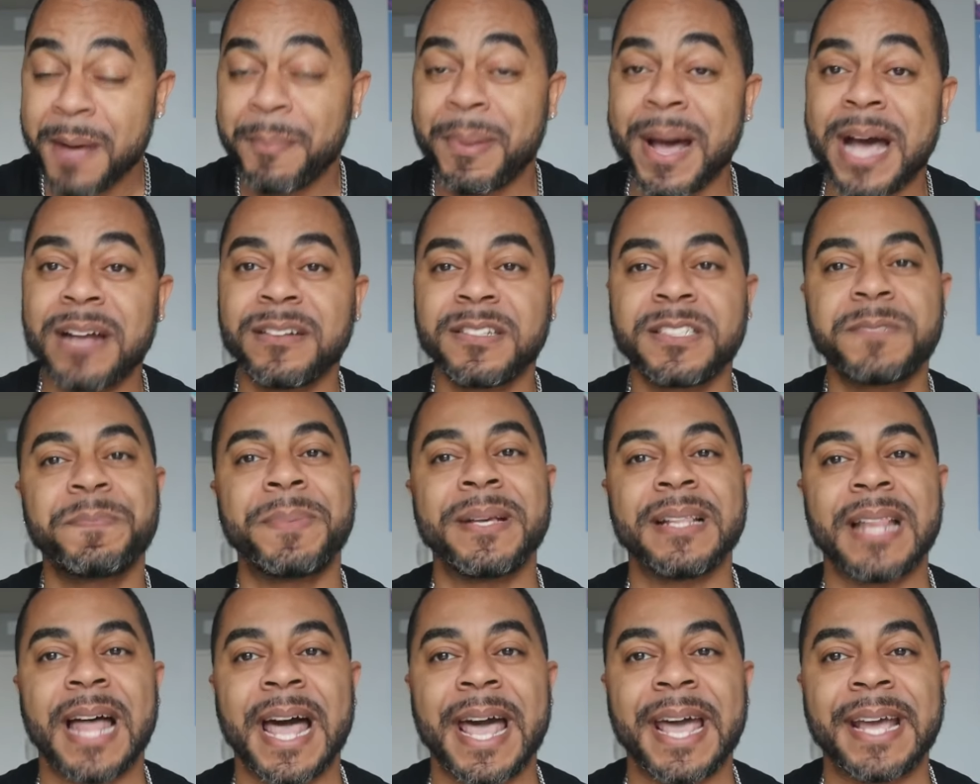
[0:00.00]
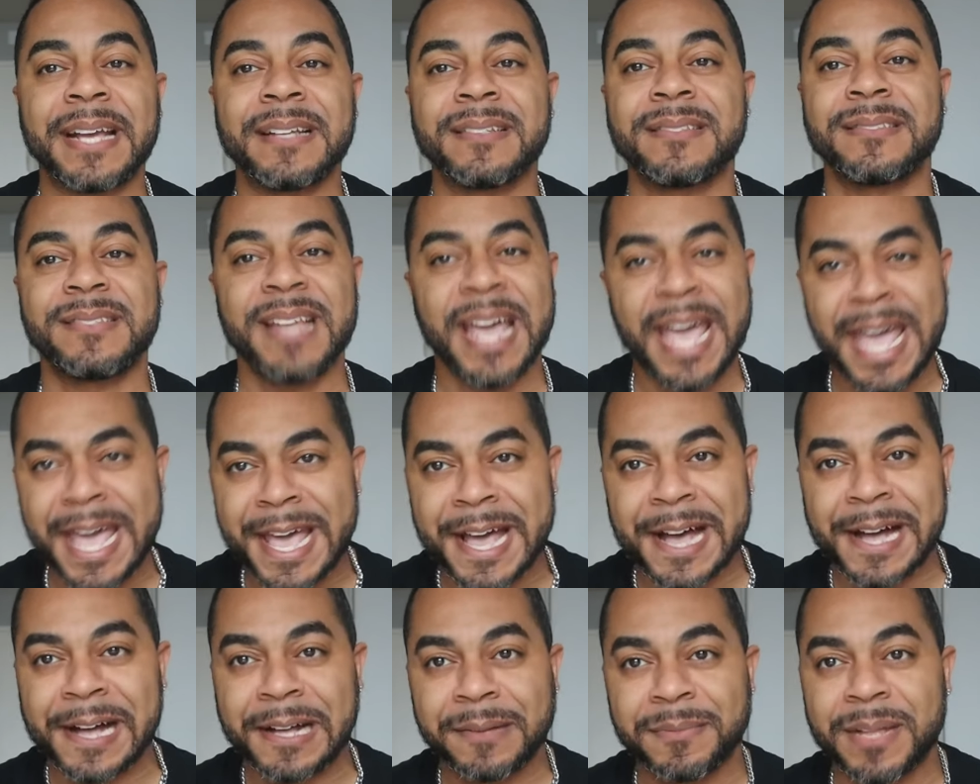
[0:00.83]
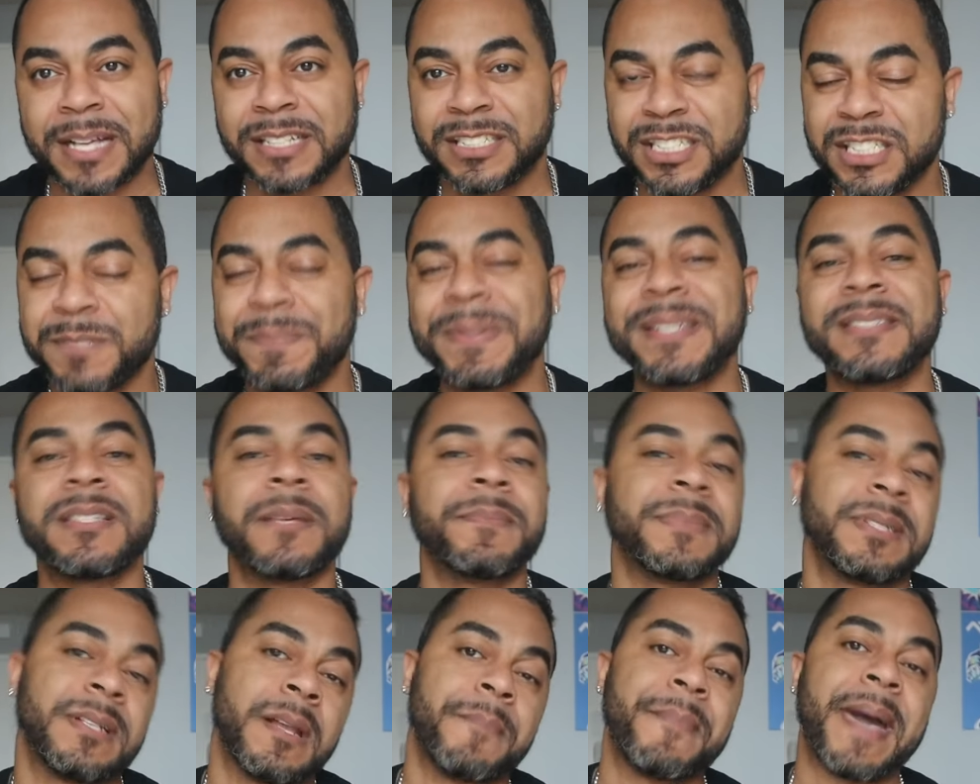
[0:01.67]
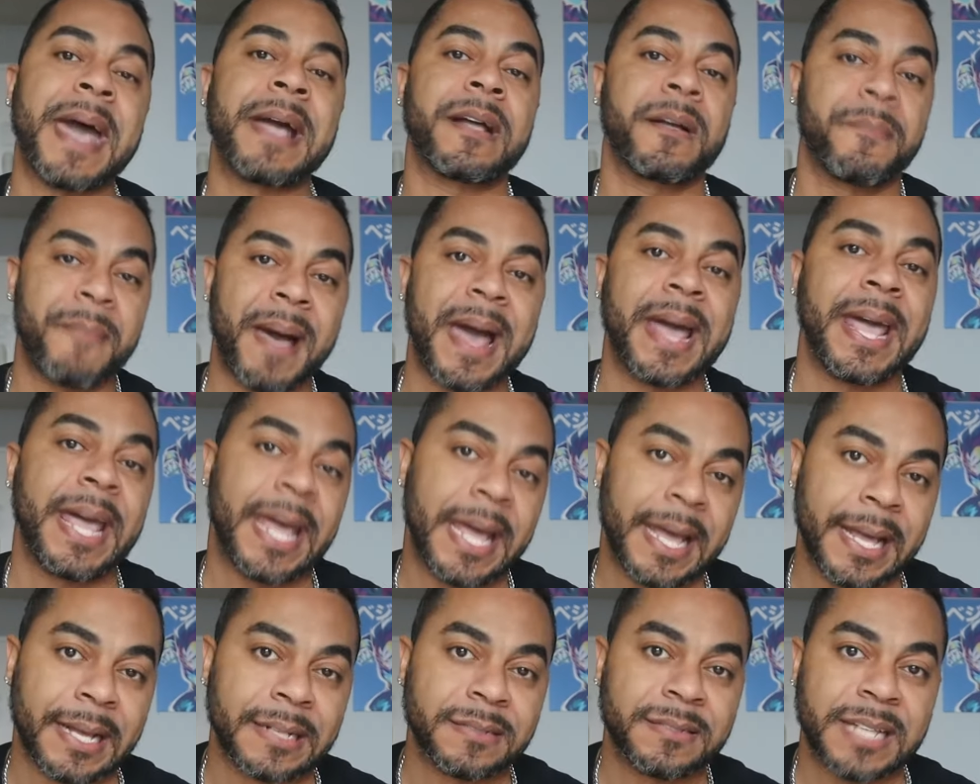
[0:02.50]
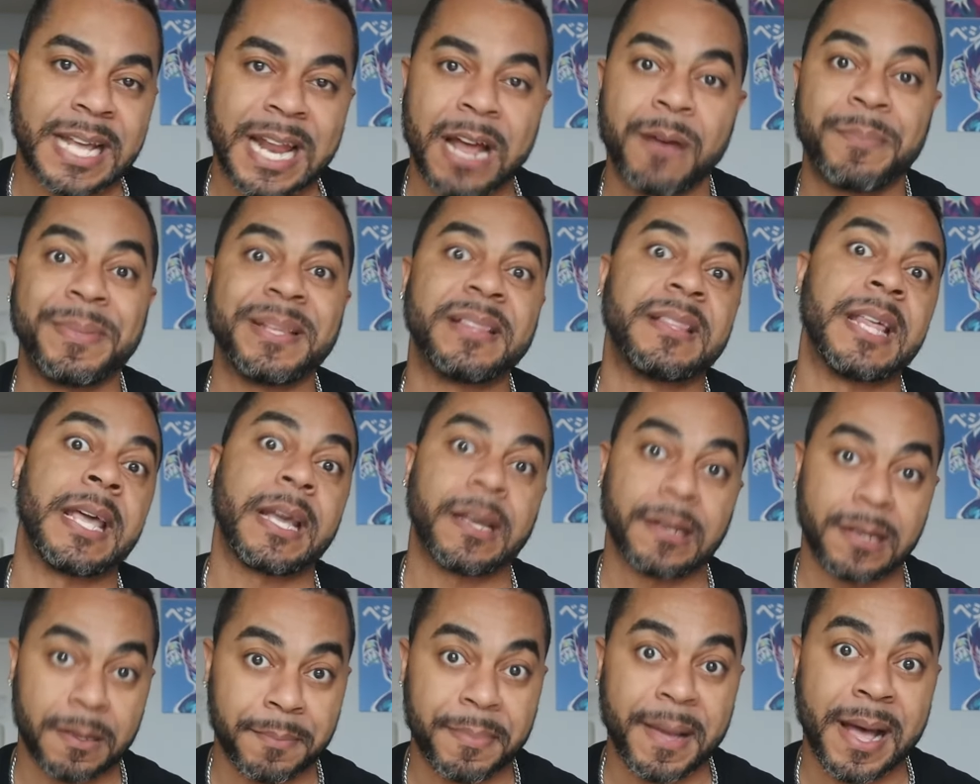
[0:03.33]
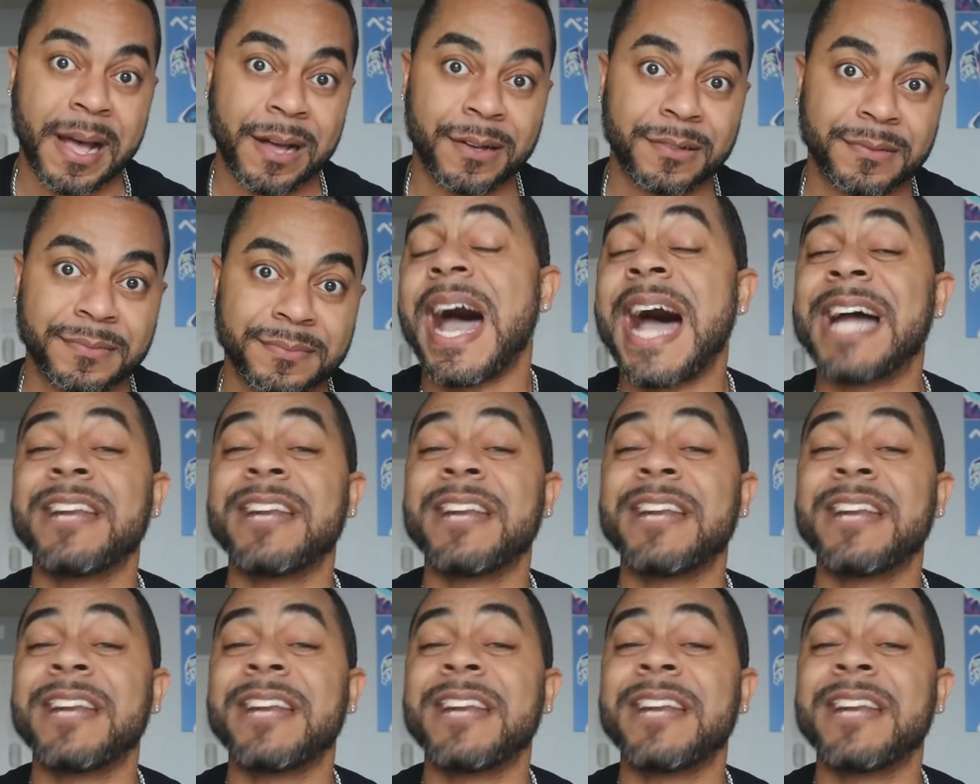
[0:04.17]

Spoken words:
but I'd just be like, damn, like, just be something in the back of my head that I'll be thinking about.